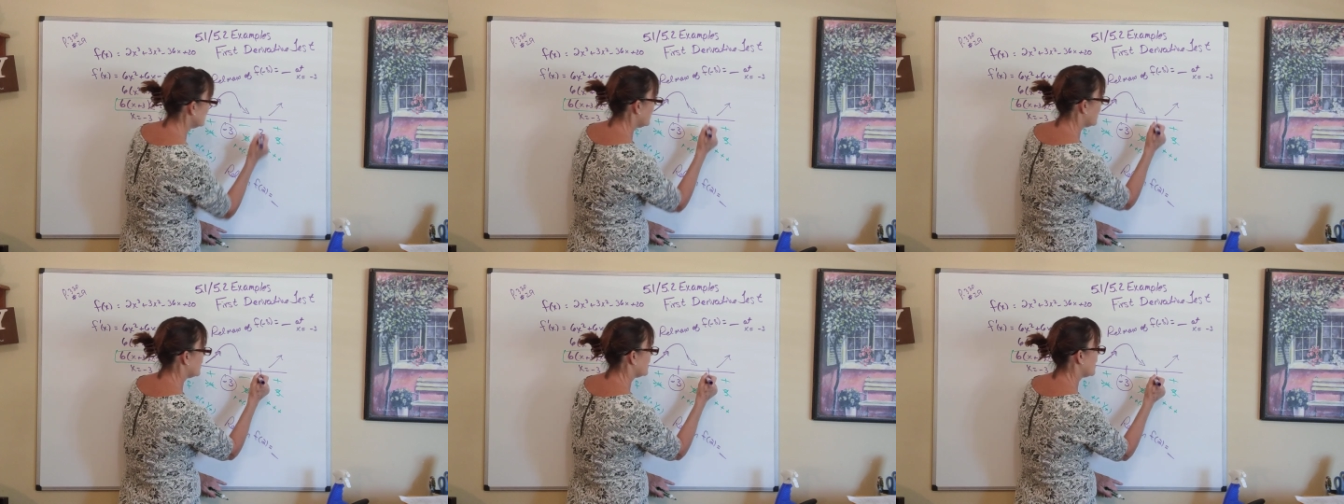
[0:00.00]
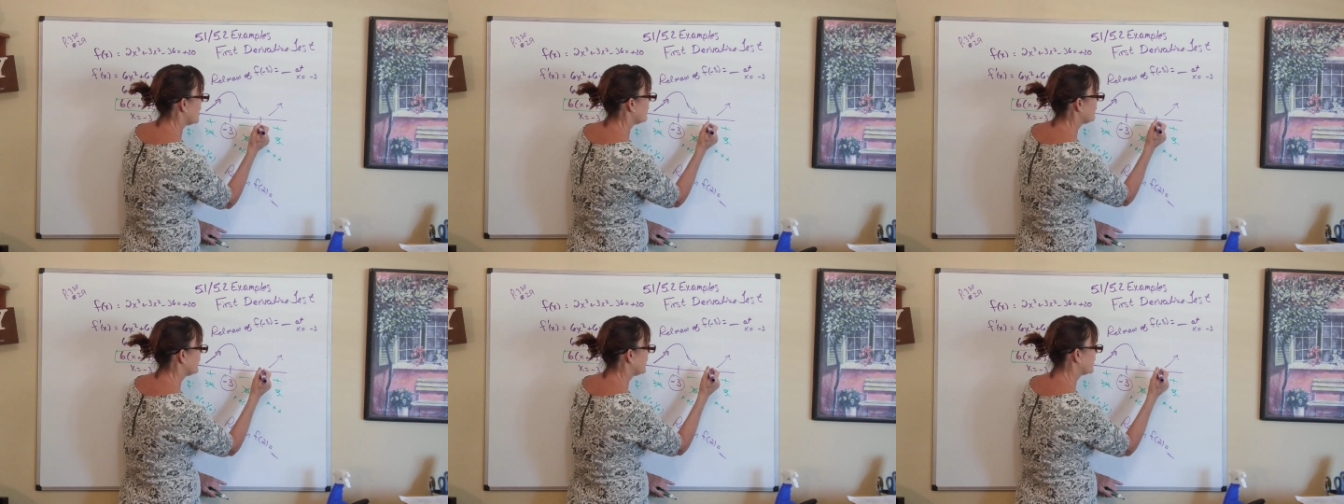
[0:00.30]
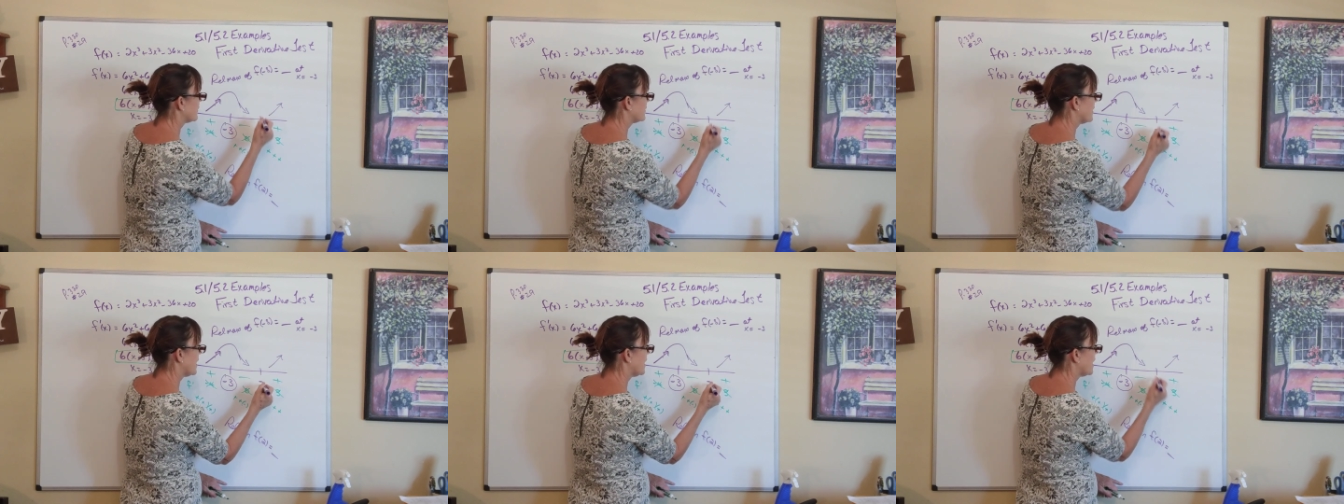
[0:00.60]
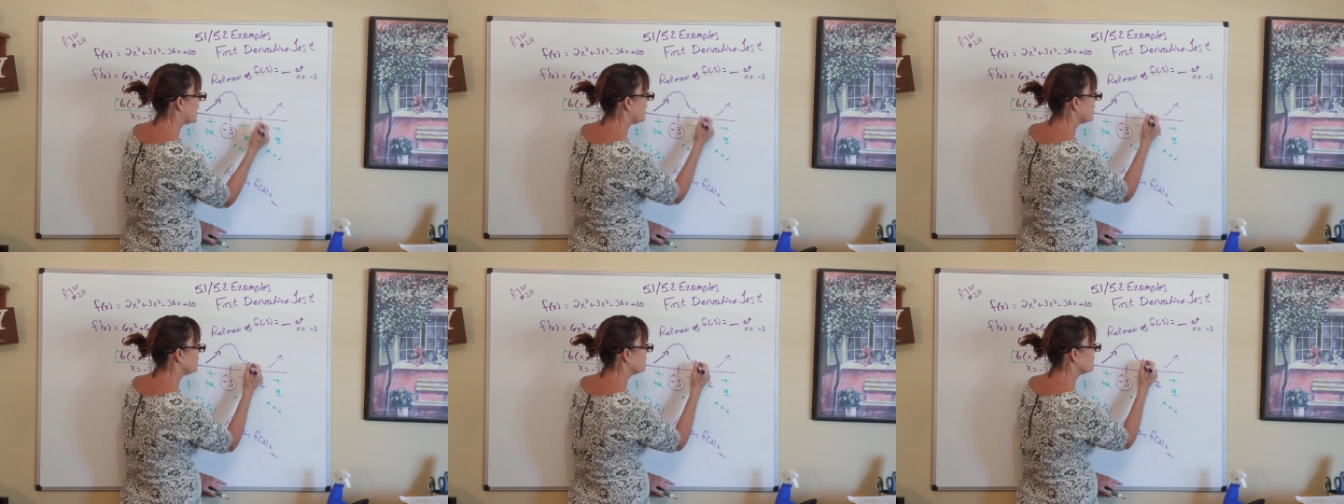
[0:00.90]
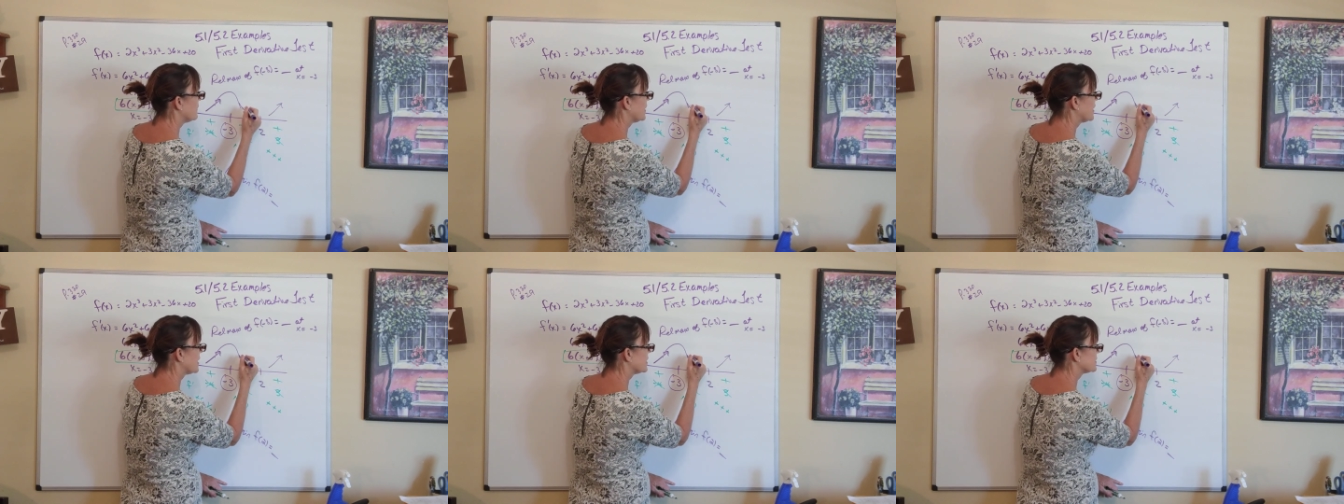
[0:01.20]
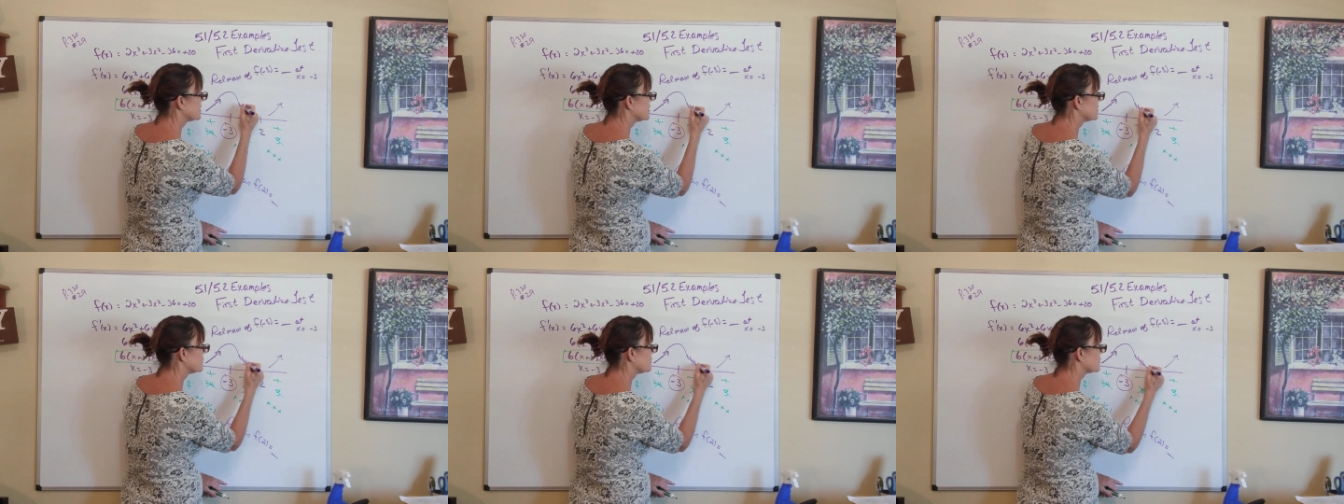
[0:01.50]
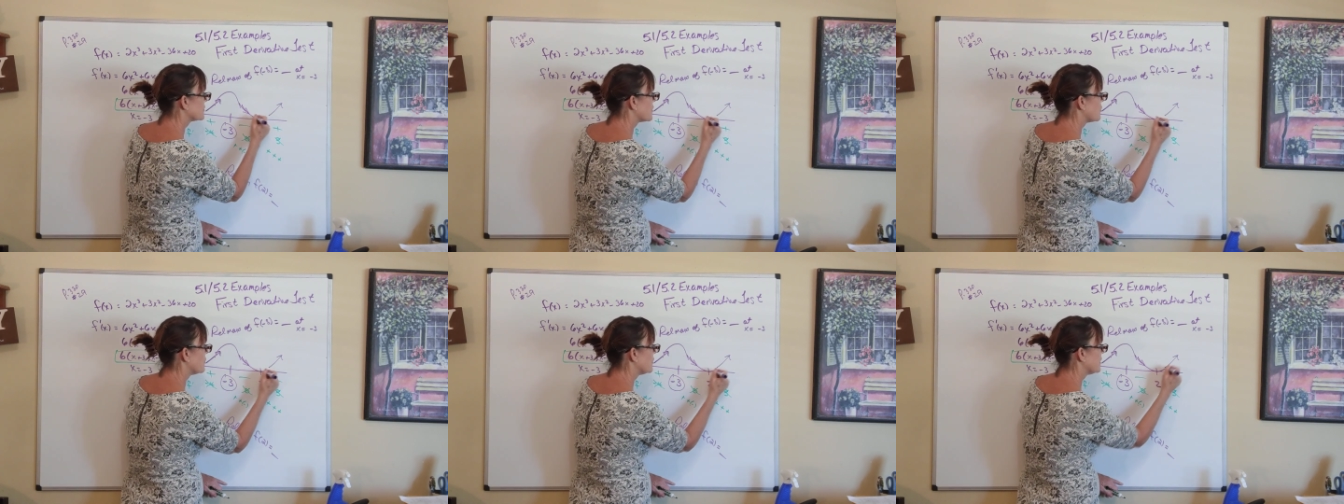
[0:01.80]
and I'll figure that out because this was
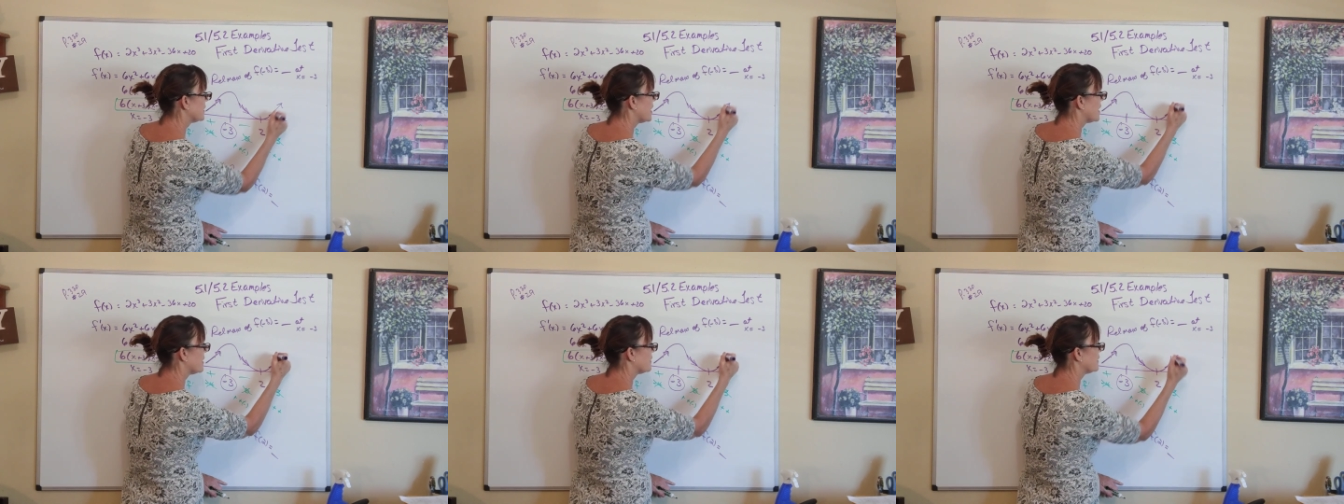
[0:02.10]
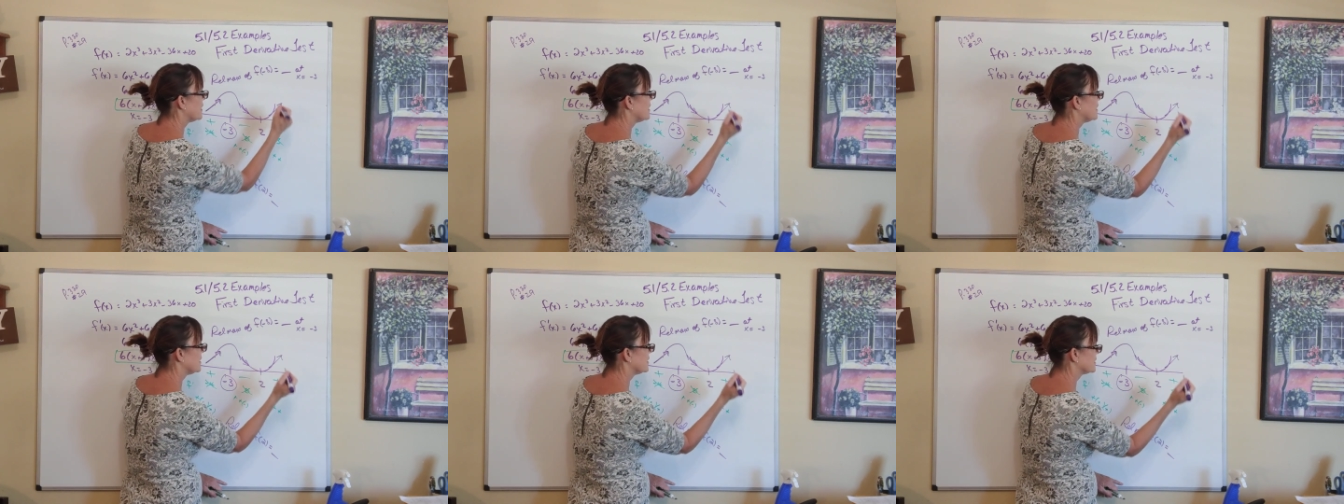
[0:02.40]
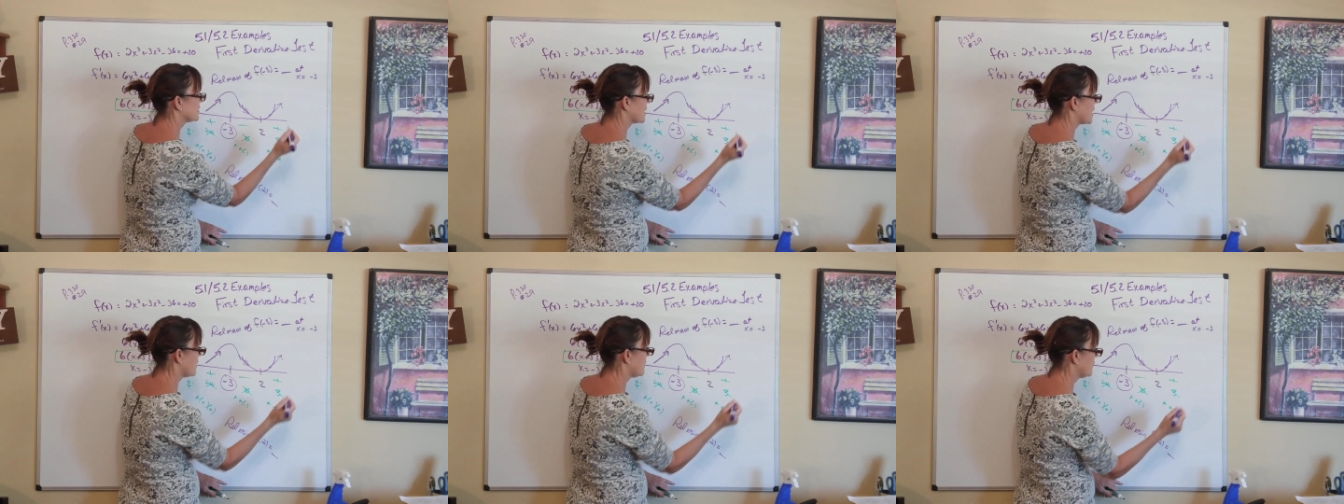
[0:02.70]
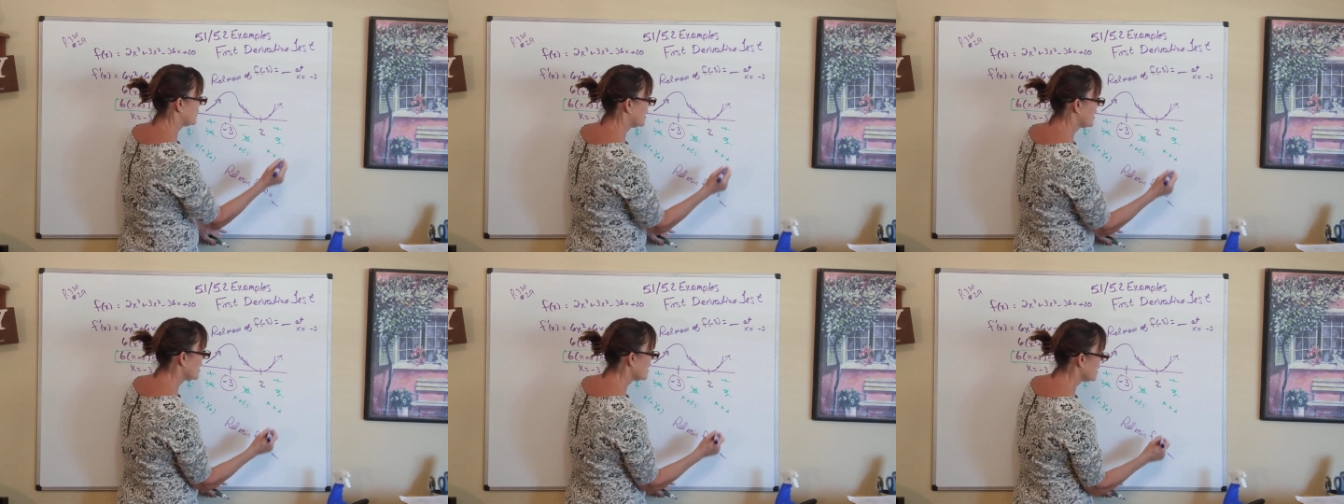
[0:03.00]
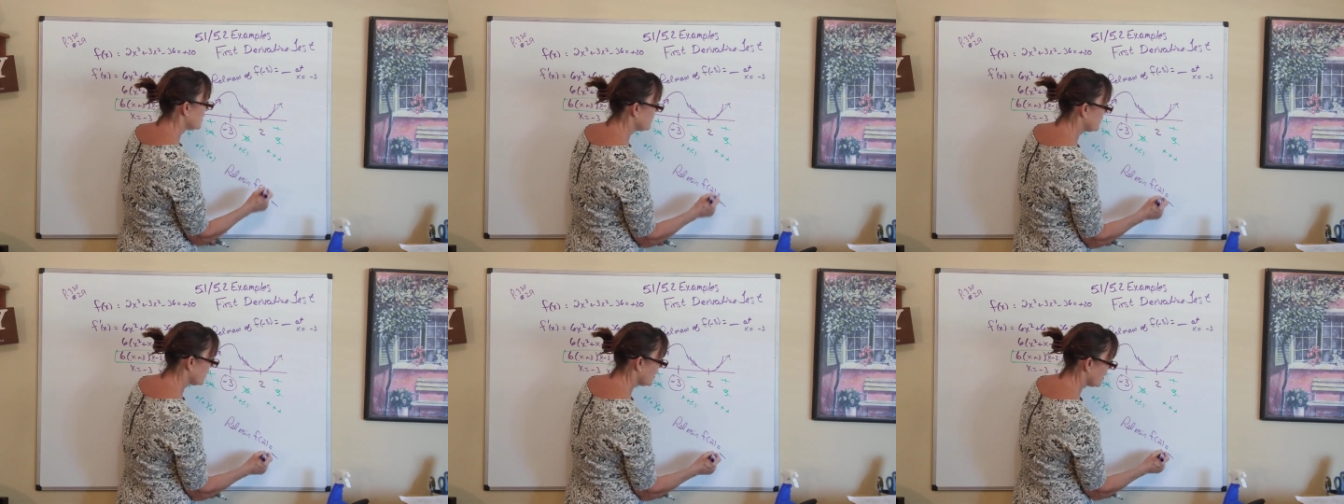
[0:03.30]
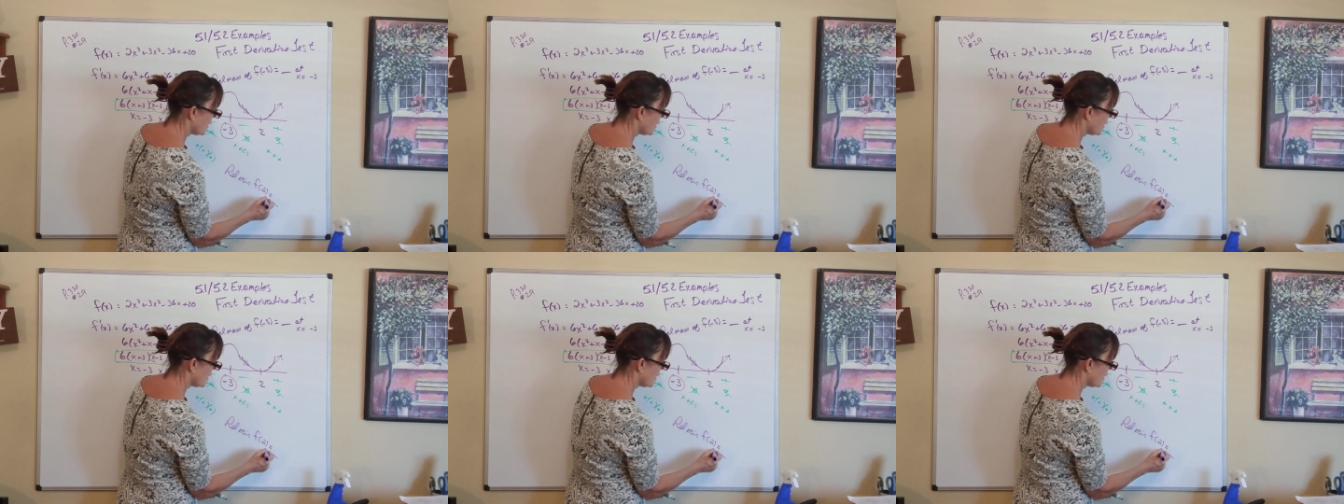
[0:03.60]
going down and it's coming up,